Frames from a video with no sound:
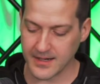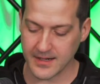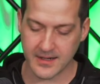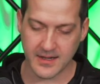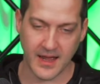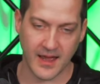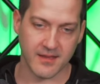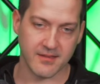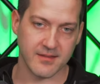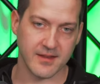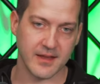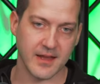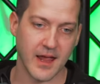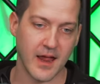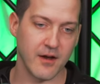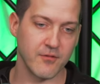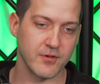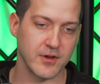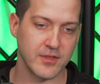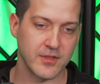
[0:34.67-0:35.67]
and testing
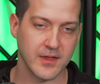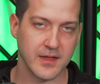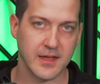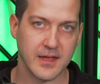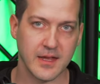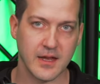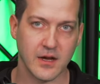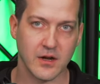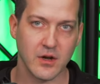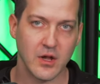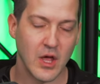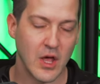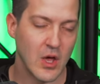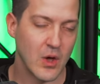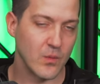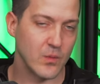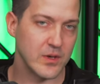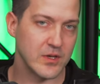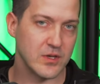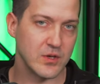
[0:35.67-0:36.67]
everything here,
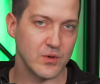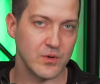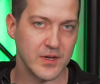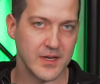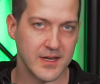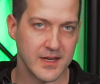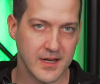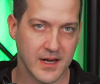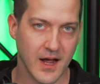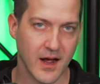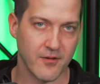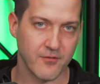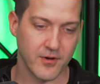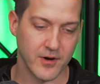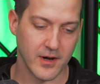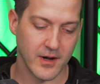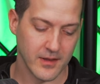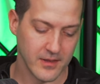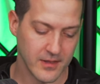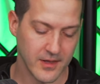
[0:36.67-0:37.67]
we do need to cover
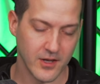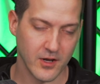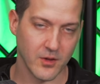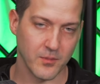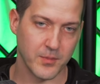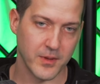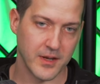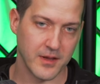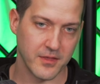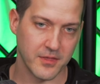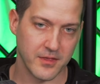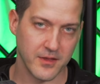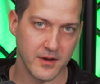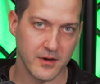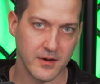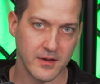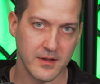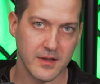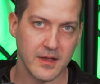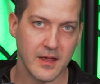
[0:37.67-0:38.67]
a little bit of
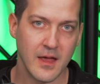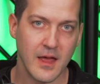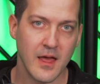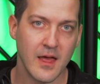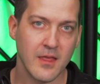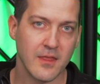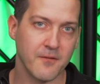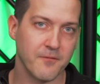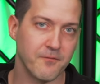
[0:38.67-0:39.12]
theory. The